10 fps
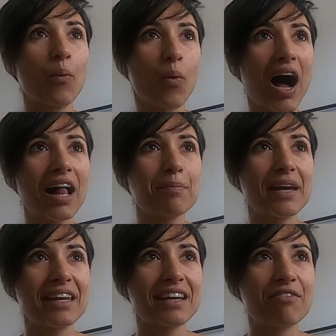While
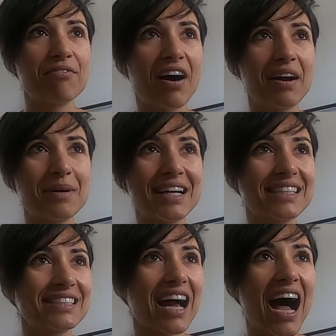being in
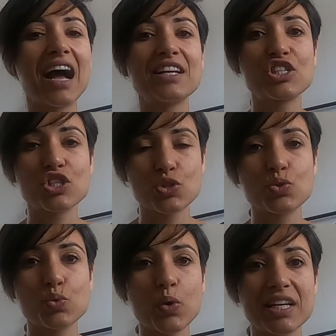confinement, I
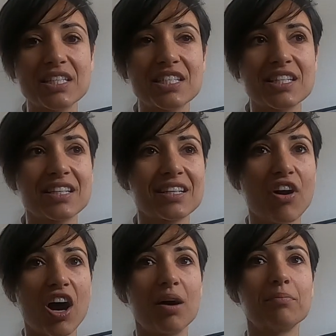switched
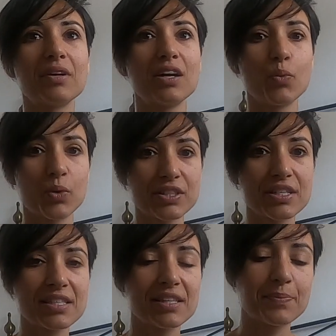from
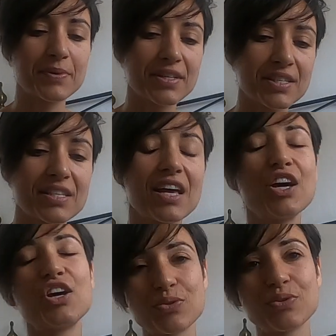winter slippers
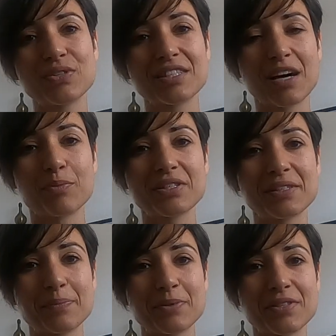to summer
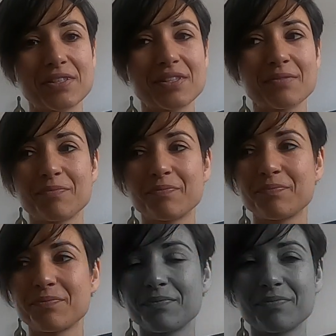slippers.
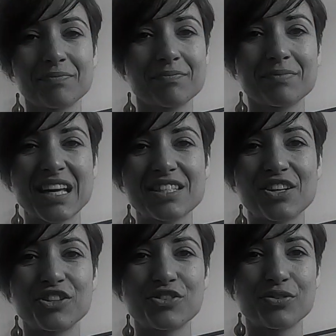That's
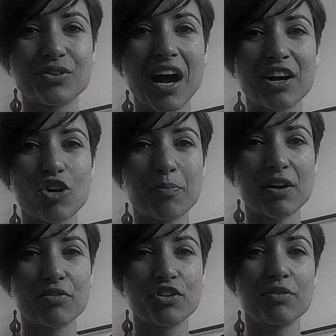not true. I go
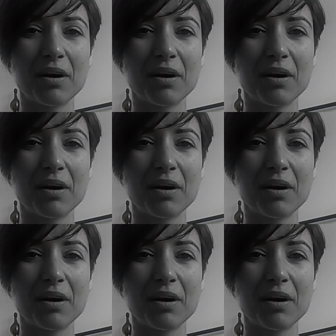barefoot.